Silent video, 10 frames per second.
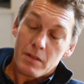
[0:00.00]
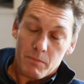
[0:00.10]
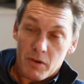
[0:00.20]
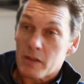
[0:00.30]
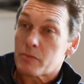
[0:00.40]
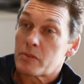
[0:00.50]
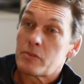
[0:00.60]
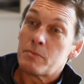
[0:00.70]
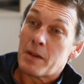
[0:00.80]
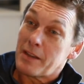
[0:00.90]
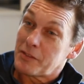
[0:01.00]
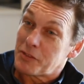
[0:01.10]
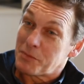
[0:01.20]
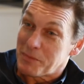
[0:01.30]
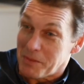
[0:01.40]
price was too
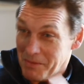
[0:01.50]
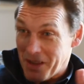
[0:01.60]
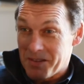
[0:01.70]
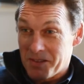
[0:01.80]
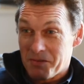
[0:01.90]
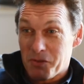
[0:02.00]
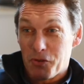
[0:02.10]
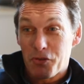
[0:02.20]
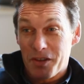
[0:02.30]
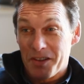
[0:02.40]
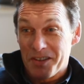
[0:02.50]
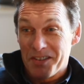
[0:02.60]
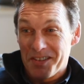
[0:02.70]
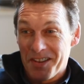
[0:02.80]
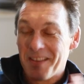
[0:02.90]
much, as it usually
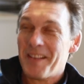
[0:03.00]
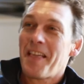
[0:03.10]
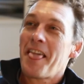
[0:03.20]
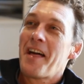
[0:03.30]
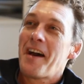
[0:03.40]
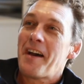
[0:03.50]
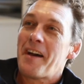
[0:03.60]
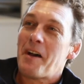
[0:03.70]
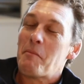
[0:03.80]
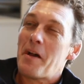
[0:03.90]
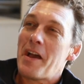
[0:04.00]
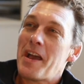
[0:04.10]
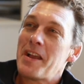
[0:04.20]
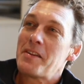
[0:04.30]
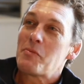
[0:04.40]
is,
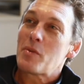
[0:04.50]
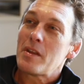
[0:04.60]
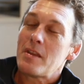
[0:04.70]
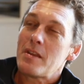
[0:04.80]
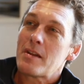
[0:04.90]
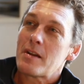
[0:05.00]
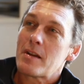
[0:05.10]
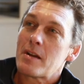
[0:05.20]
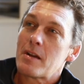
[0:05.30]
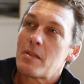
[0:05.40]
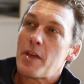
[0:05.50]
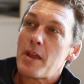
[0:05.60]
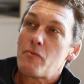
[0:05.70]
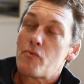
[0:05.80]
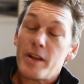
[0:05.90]
and we
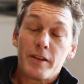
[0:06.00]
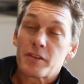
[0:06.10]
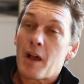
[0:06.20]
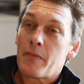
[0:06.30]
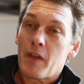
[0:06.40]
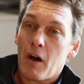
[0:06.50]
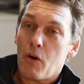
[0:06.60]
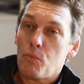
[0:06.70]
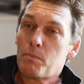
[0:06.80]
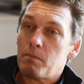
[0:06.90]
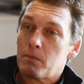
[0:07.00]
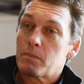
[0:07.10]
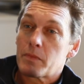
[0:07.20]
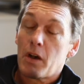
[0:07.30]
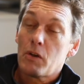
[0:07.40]
then redesigned
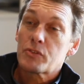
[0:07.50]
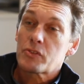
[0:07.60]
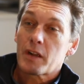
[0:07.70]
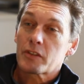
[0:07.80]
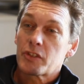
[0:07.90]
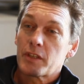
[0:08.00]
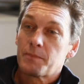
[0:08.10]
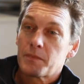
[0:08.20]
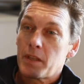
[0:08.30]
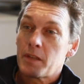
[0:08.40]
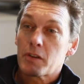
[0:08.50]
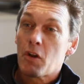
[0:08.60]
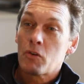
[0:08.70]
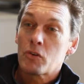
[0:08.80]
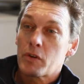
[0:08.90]
the whole structure in
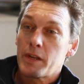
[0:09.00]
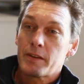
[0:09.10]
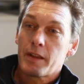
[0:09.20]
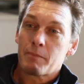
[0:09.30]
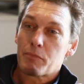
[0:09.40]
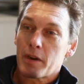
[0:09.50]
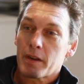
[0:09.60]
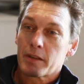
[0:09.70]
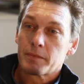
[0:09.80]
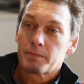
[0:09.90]
concrete and brick.